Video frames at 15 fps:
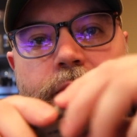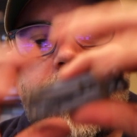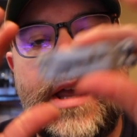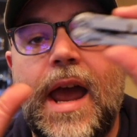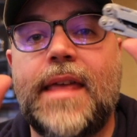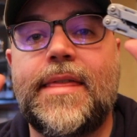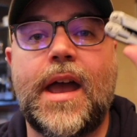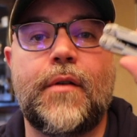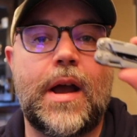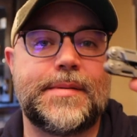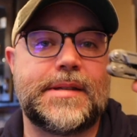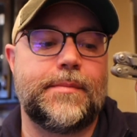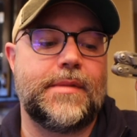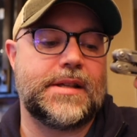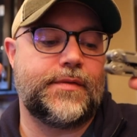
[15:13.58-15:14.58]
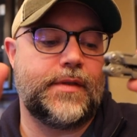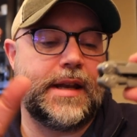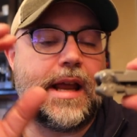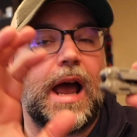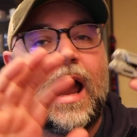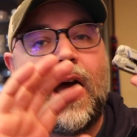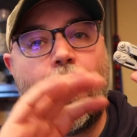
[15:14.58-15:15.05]
hey, that wraps up this
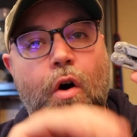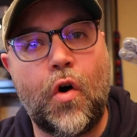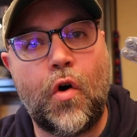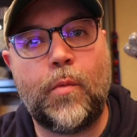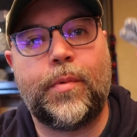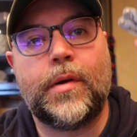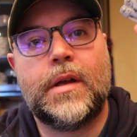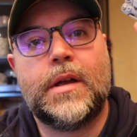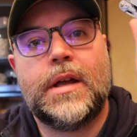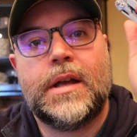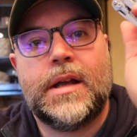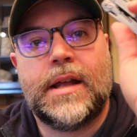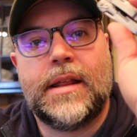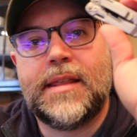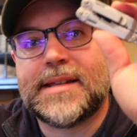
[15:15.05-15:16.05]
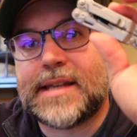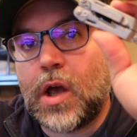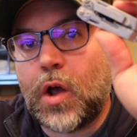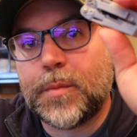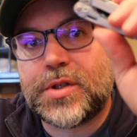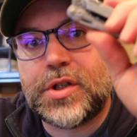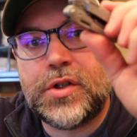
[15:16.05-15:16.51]
video. I hope this
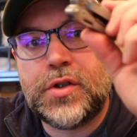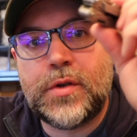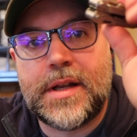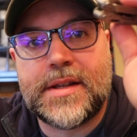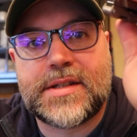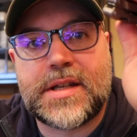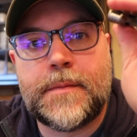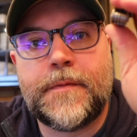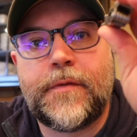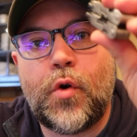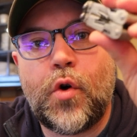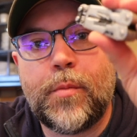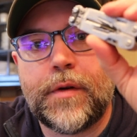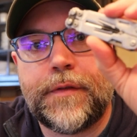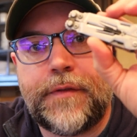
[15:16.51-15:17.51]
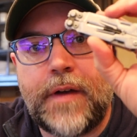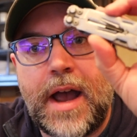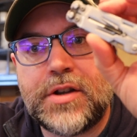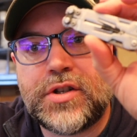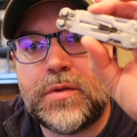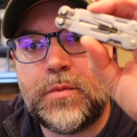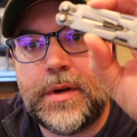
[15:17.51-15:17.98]
helps you in some form or
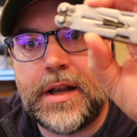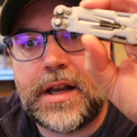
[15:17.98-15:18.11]
fashion when it